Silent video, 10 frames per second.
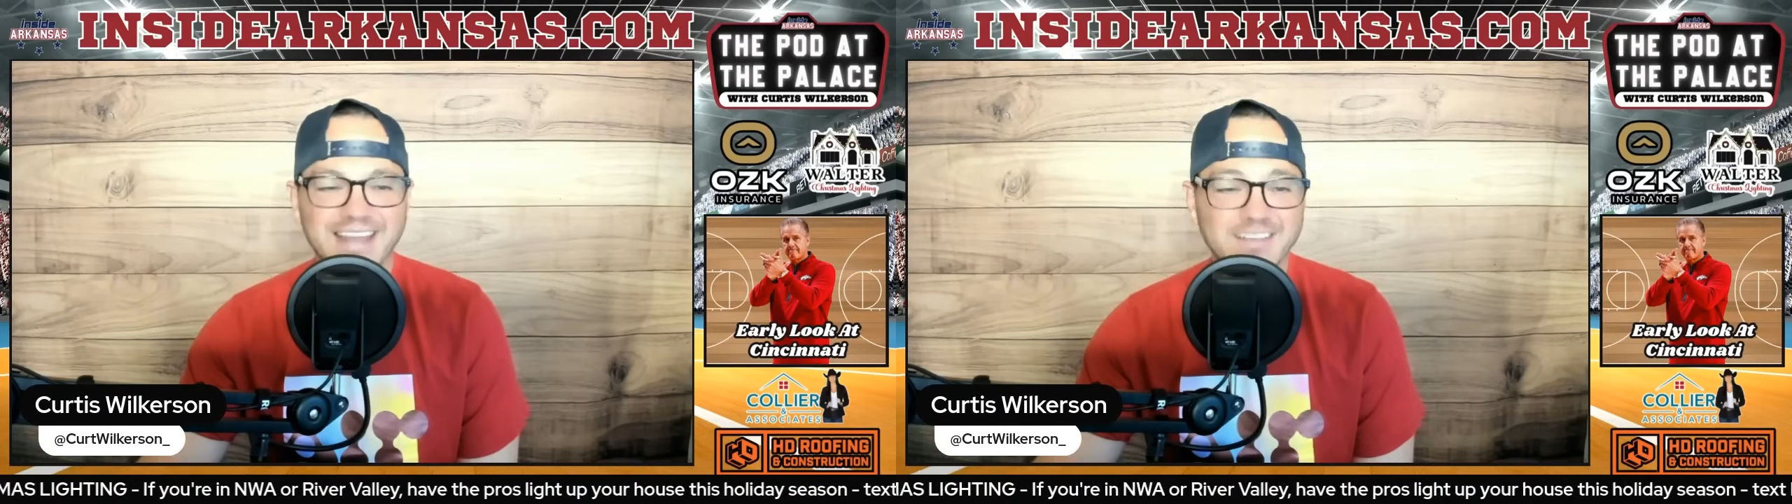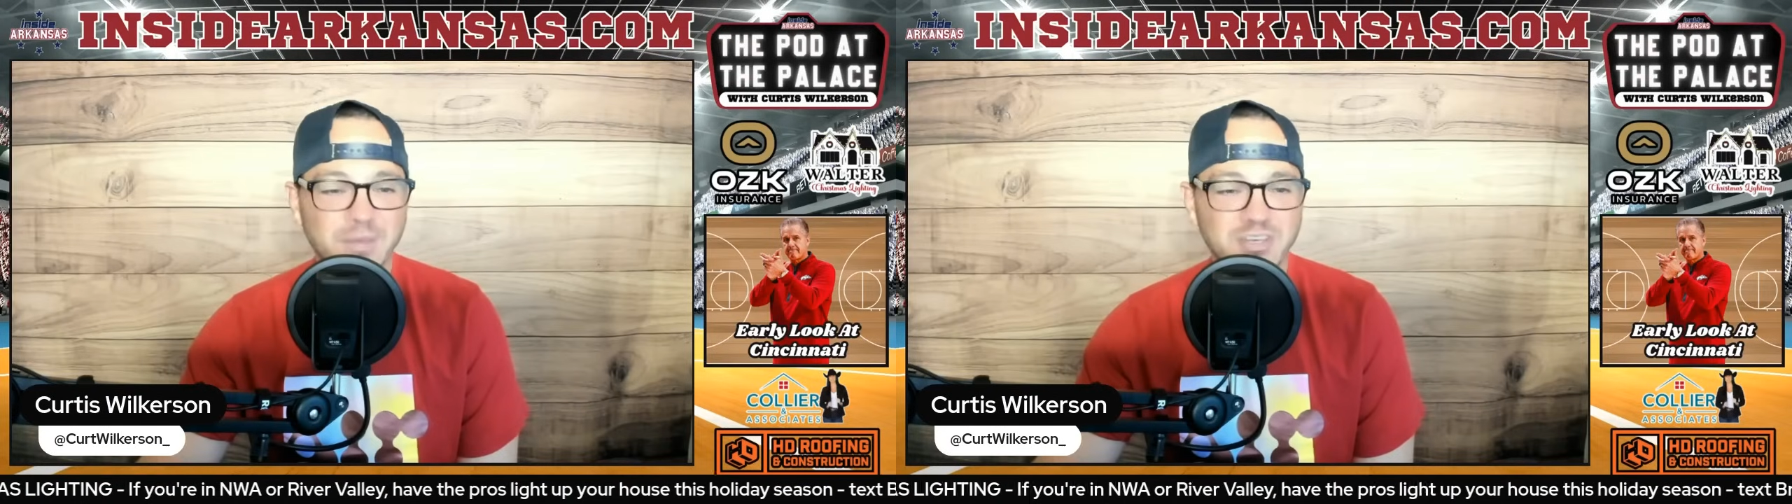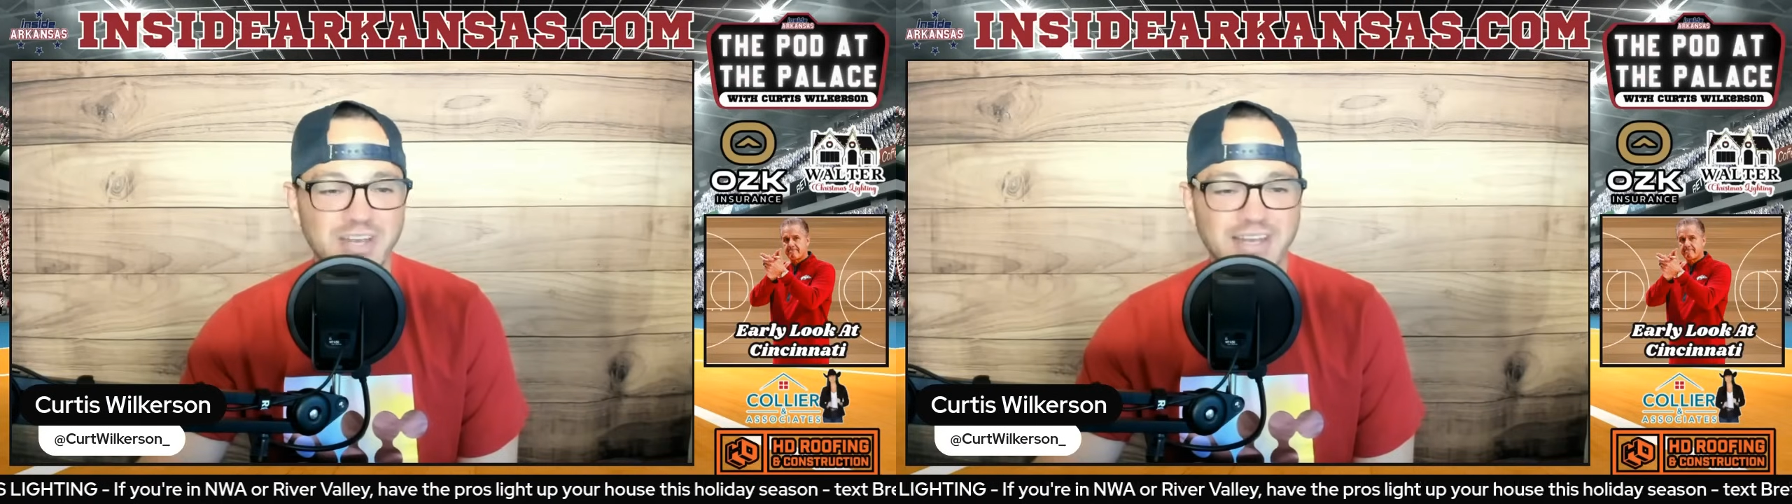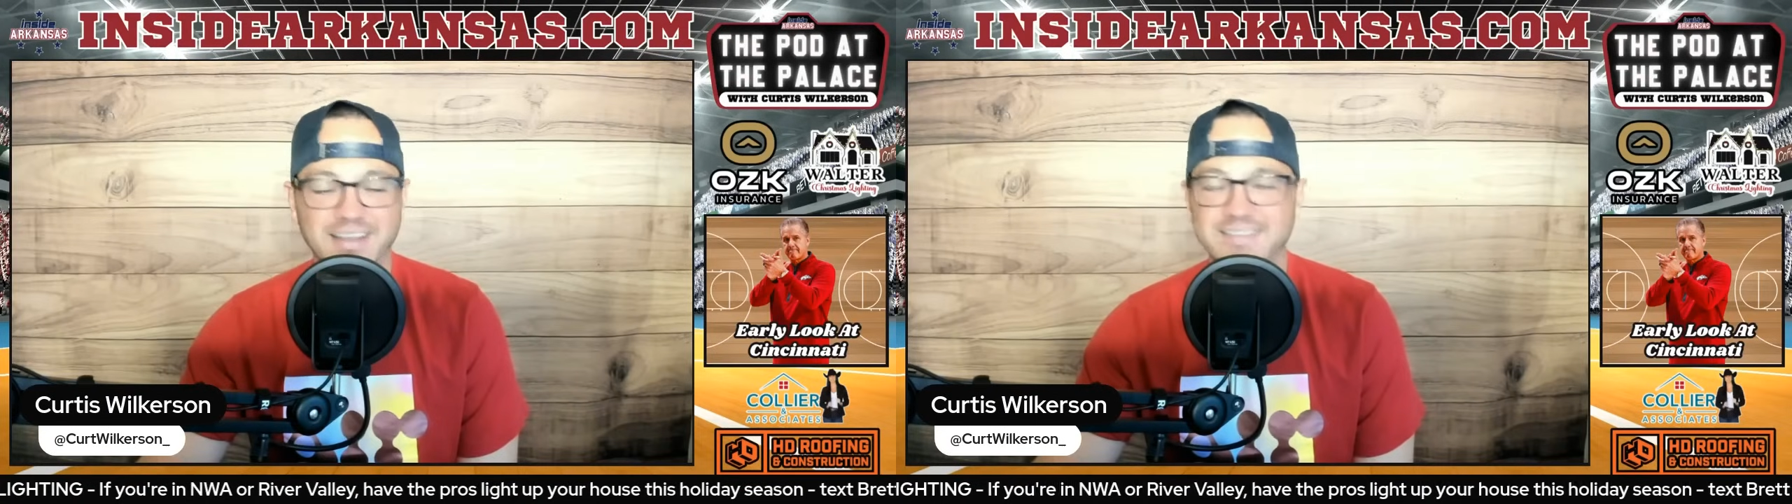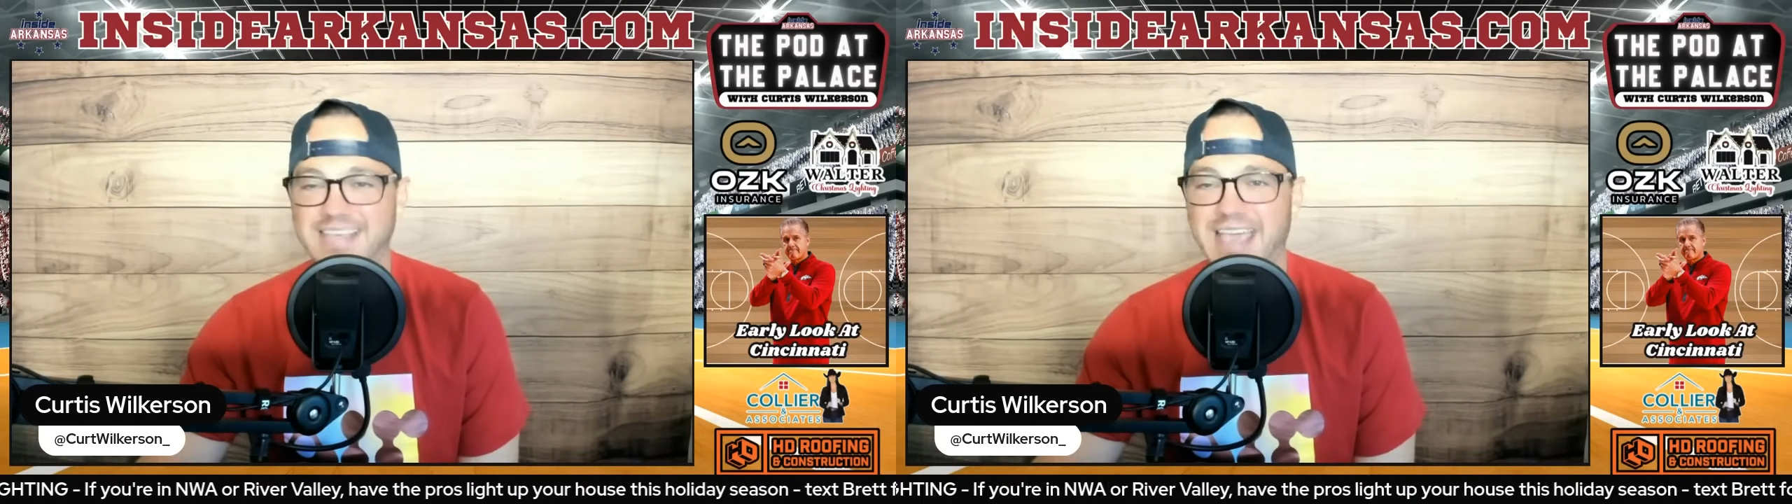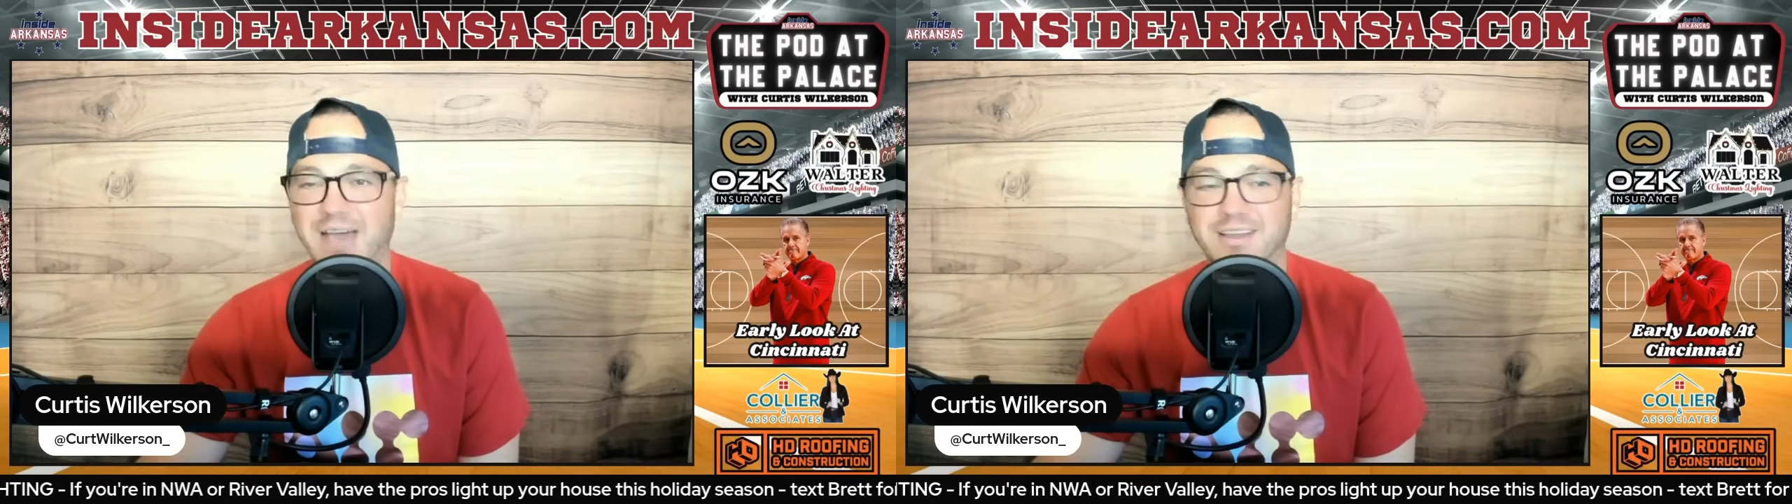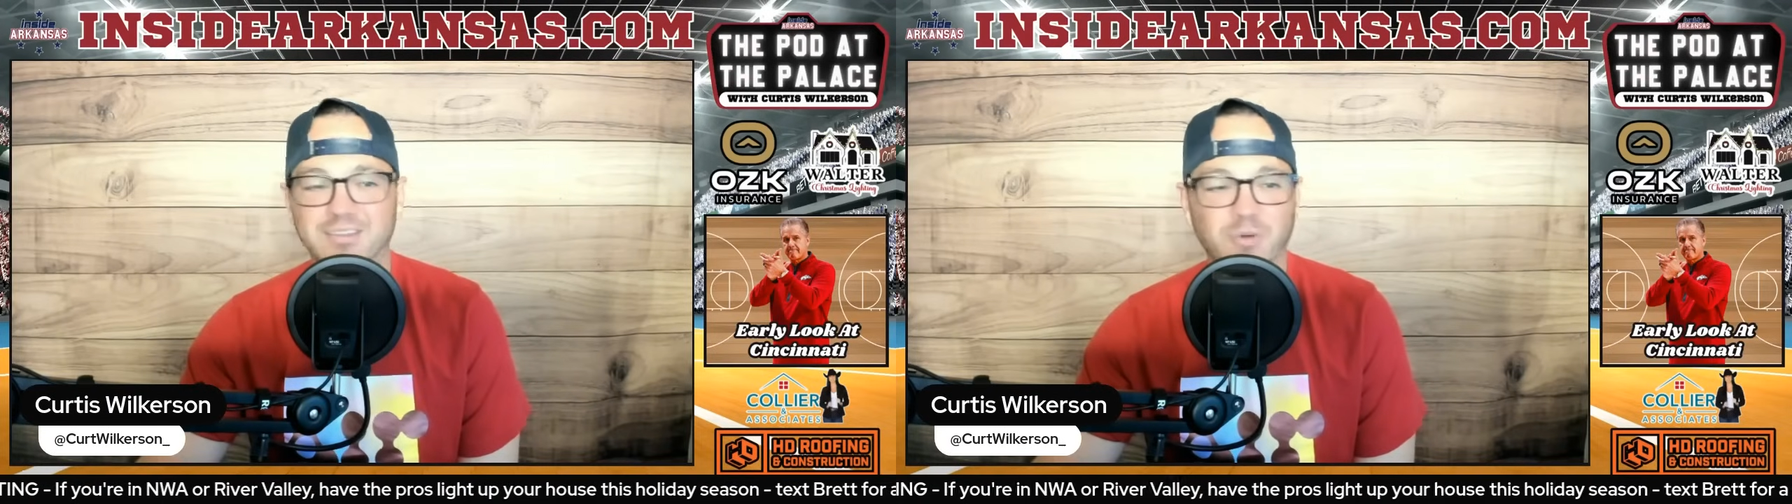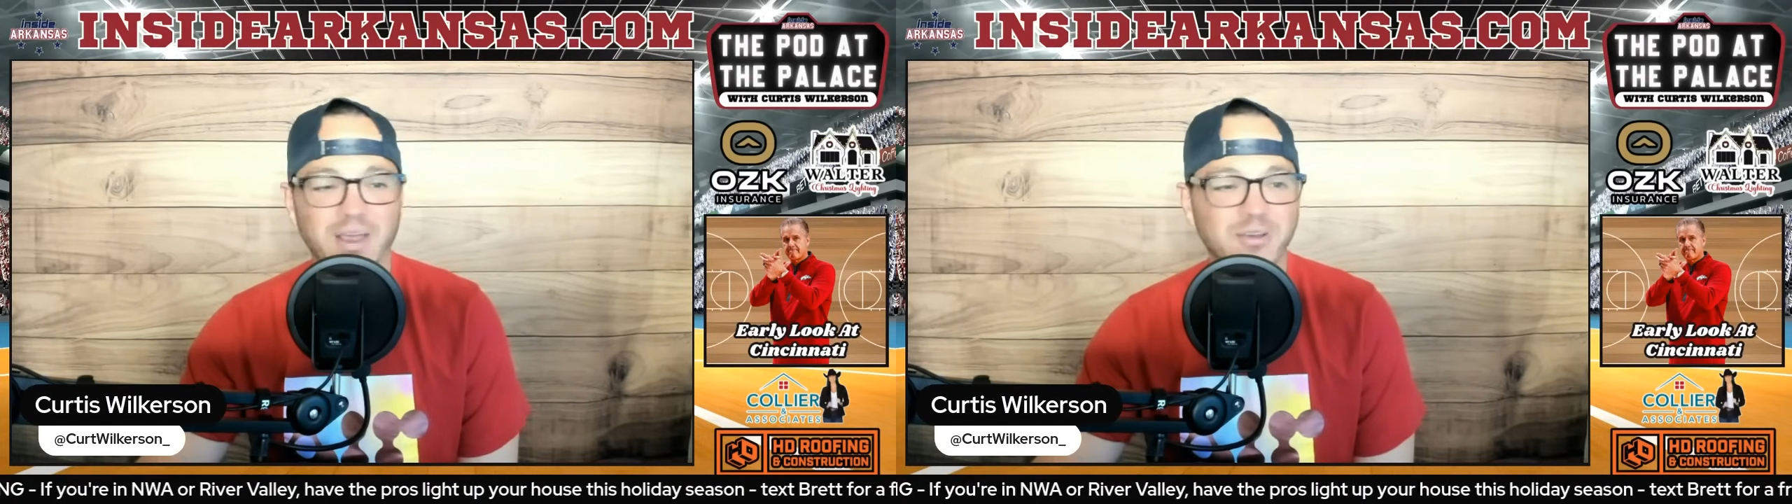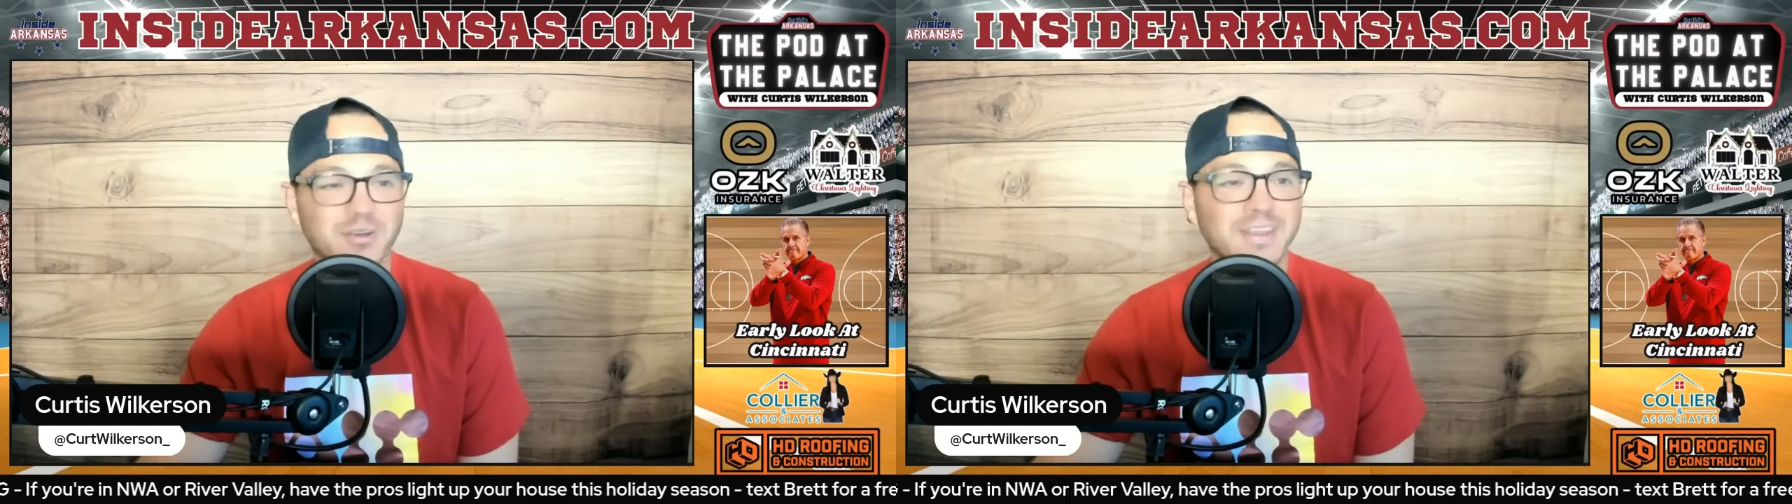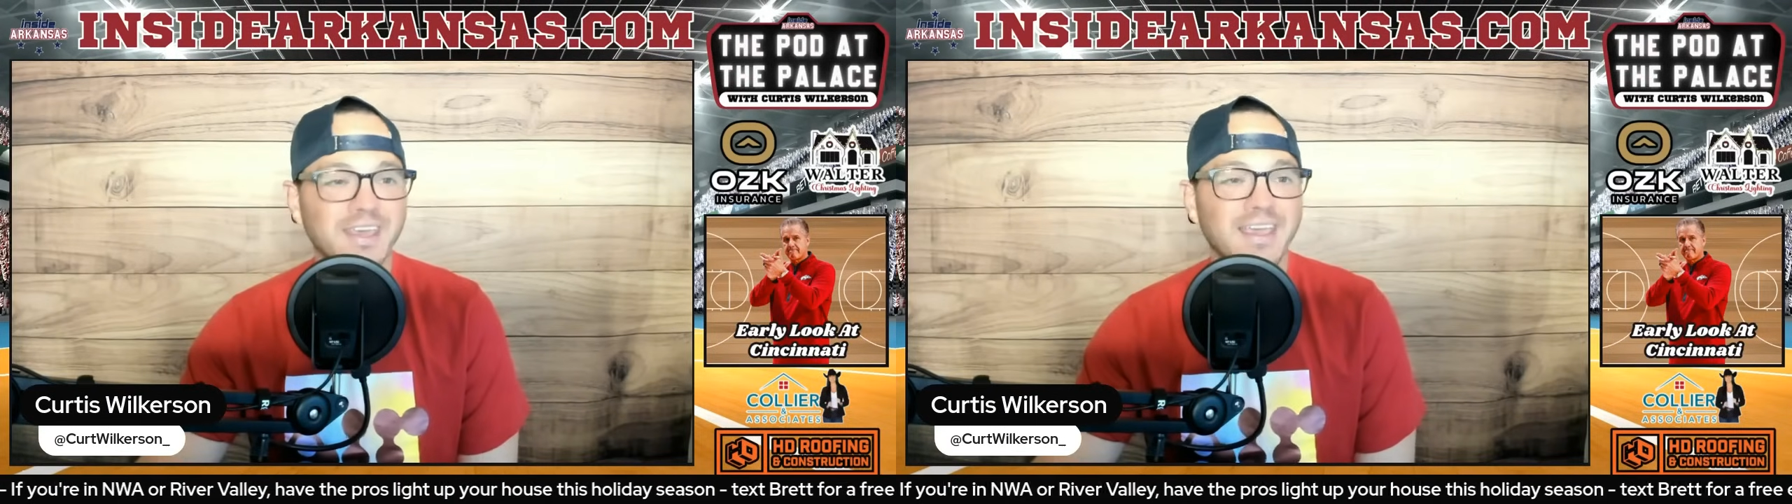exhibition and it doesn't count on the record.